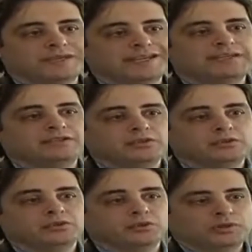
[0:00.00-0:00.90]
I need to
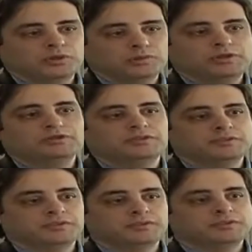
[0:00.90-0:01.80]
know what the
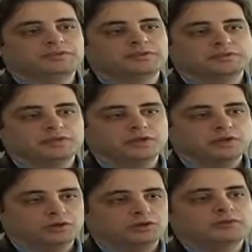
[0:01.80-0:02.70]
patients
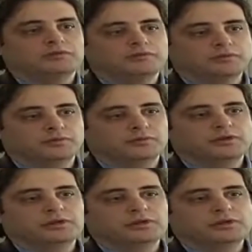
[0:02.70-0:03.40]
are looking for,